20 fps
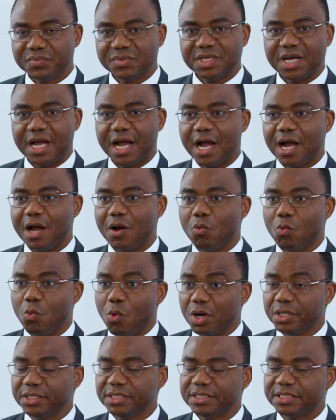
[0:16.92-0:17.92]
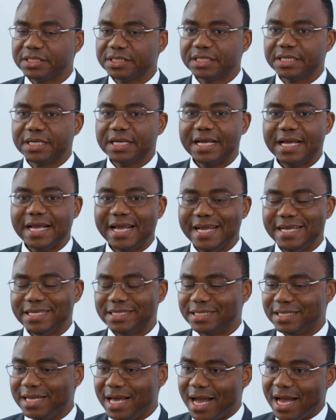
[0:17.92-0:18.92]
One
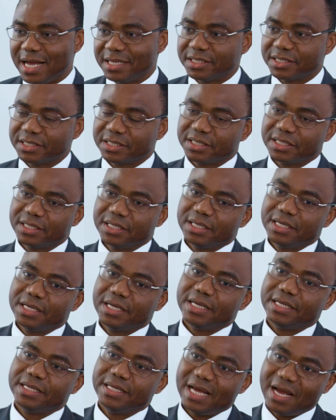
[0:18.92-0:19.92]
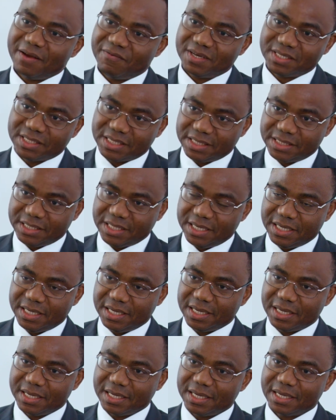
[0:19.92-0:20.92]
is that diversity
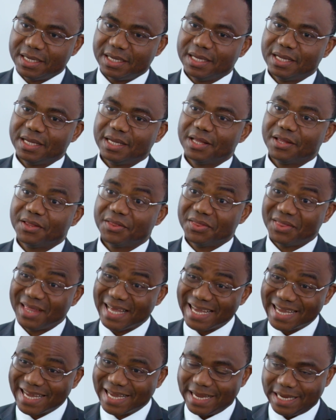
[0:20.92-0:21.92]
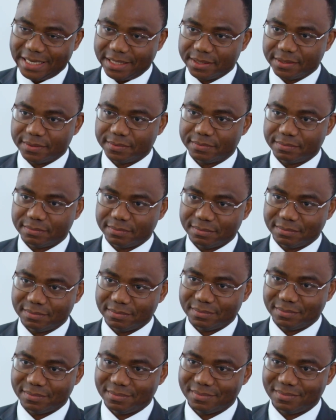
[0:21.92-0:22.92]
thinking
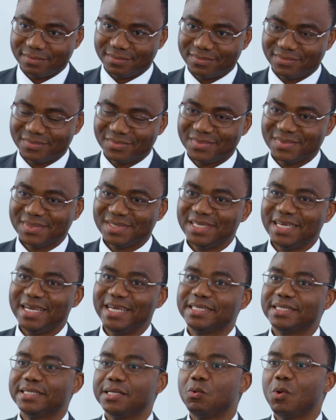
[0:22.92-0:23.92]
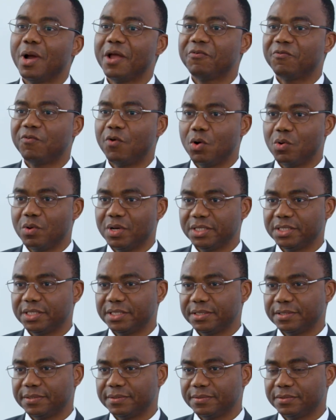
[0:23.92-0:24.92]
is the way forward.
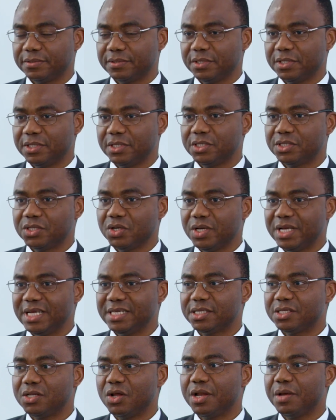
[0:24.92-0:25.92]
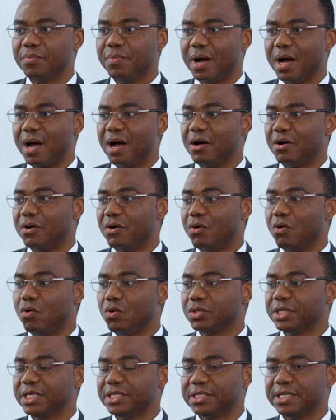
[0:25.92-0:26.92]
So it's not about
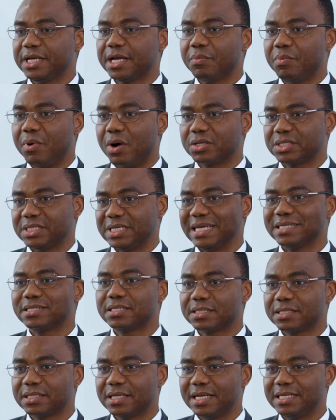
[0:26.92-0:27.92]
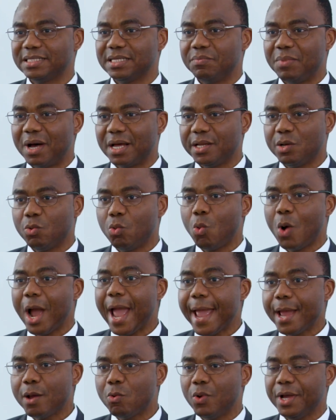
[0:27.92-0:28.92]
all the tick boxes, it's about the
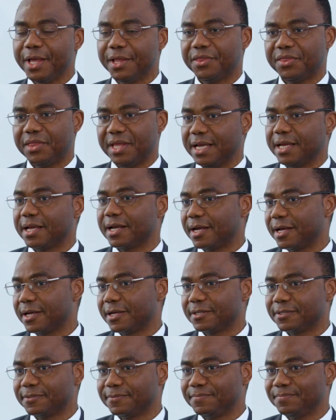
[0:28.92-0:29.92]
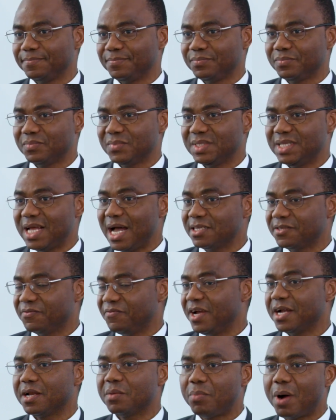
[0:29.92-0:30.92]
way we think. That's
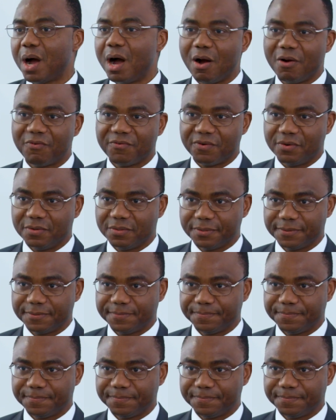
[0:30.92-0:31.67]
very powerful.